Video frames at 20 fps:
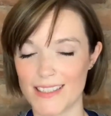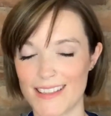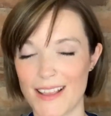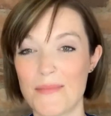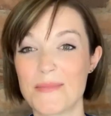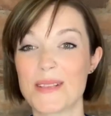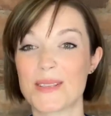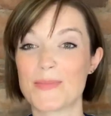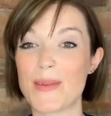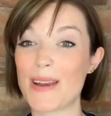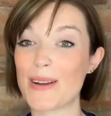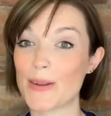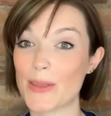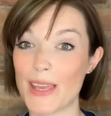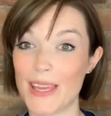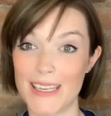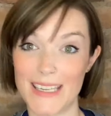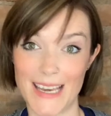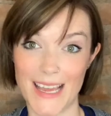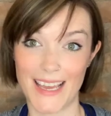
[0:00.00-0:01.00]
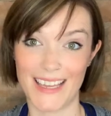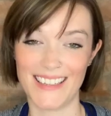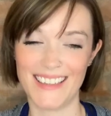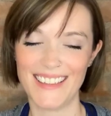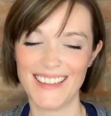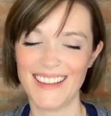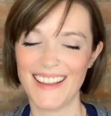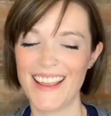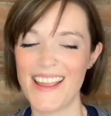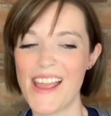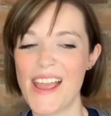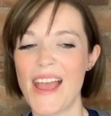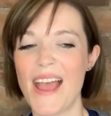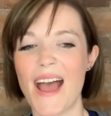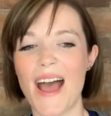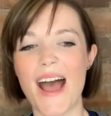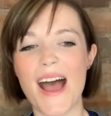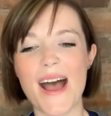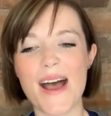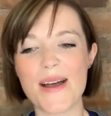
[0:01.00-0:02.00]
some is better than
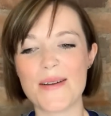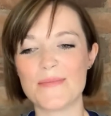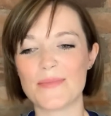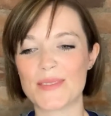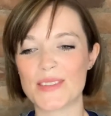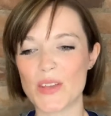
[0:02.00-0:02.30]
none.